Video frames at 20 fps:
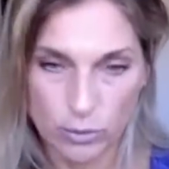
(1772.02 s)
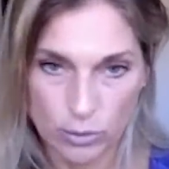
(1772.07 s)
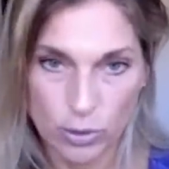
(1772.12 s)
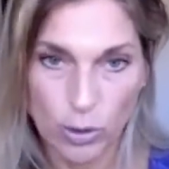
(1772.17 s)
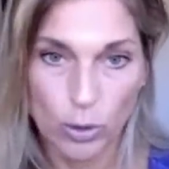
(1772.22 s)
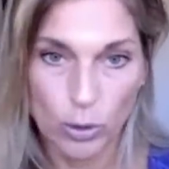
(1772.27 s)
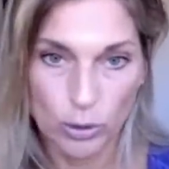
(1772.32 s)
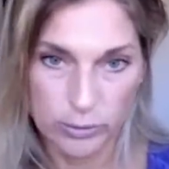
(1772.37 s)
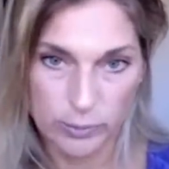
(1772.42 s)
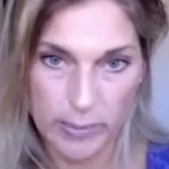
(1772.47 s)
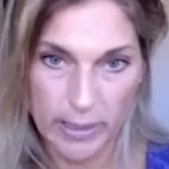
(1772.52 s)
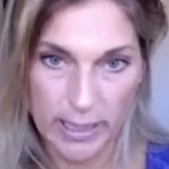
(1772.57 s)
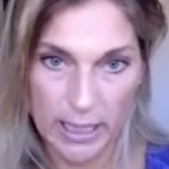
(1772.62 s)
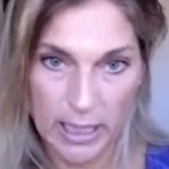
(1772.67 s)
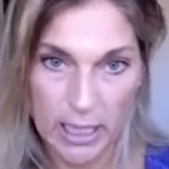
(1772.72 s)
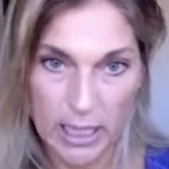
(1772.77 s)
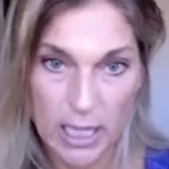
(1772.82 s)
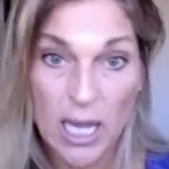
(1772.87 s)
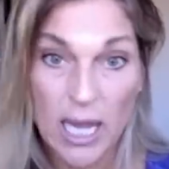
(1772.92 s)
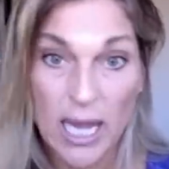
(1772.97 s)
told
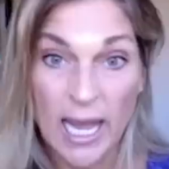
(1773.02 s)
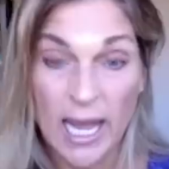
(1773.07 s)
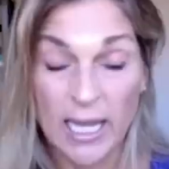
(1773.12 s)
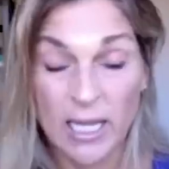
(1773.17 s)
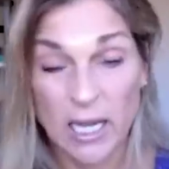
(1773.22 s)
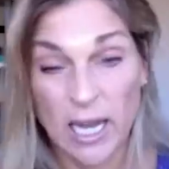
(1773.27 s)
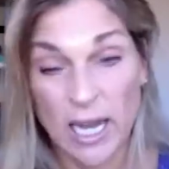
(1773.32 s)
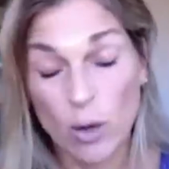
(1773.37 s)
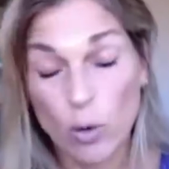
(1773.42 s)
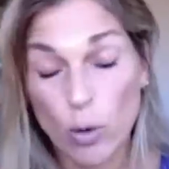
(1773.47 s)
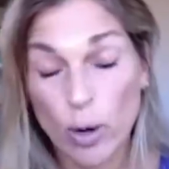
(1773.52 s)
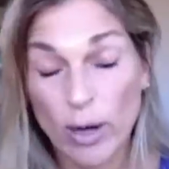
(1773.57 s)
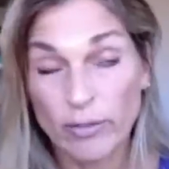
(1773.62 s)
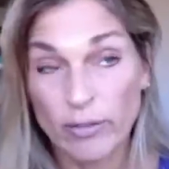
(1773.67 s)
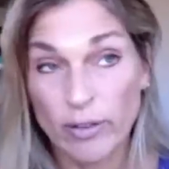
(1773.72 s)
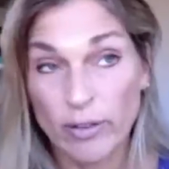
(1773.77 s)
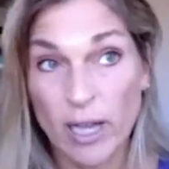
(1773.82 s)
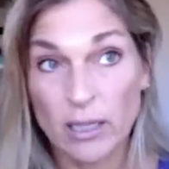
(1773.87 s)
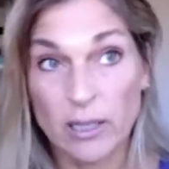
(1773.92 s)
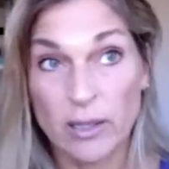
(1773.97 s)
me. And mm-hmm. and quite
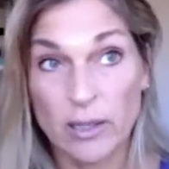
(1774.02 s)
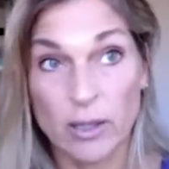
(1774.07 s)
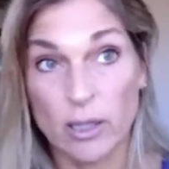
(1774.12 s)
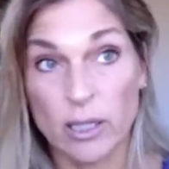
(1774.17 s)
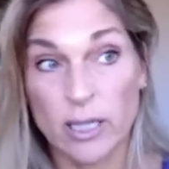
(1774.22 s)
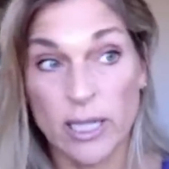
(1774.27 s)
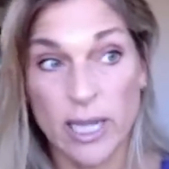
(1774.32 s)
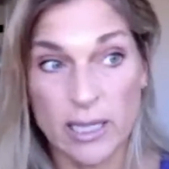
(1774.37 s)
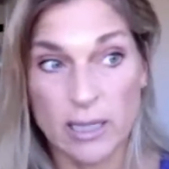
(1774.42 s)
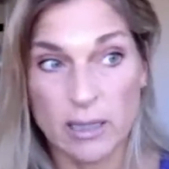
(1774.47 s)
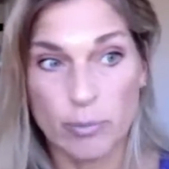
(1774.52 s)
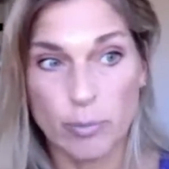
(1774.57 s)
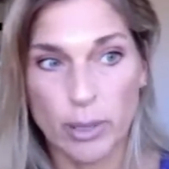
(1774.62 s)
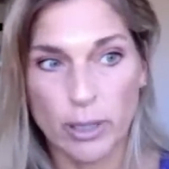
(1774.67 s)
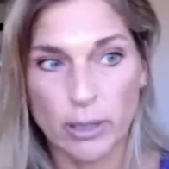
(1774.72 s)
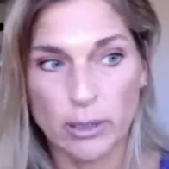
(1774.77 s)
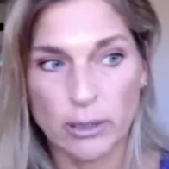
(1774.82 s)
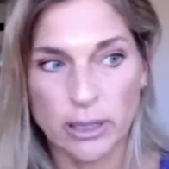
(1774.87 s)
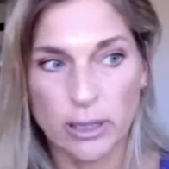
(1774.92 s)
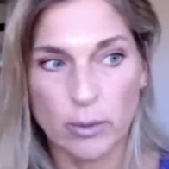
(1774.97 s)
frankly, there are days in
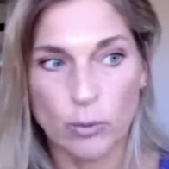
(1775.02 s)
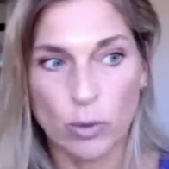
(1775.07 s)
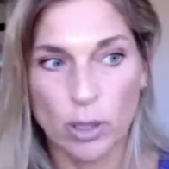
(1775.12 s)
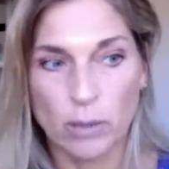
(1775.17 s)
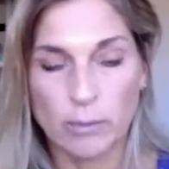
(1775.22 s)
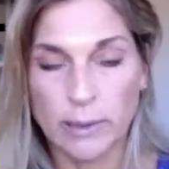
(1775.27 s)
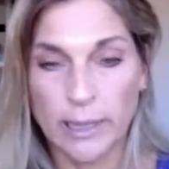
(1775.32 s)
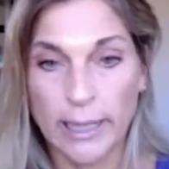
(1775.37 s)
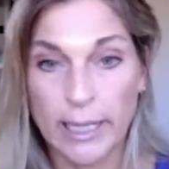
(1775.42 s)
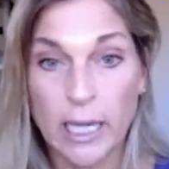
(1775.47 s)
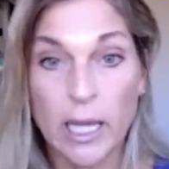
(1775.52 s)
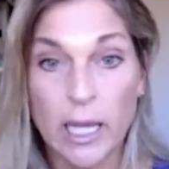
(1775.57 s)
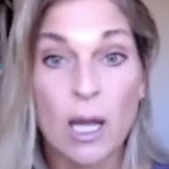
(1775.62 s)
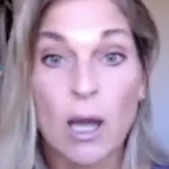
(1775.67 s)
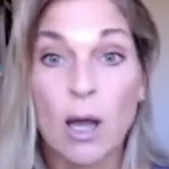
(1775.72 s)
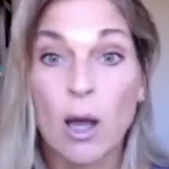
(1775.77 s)
parenting where I'm like,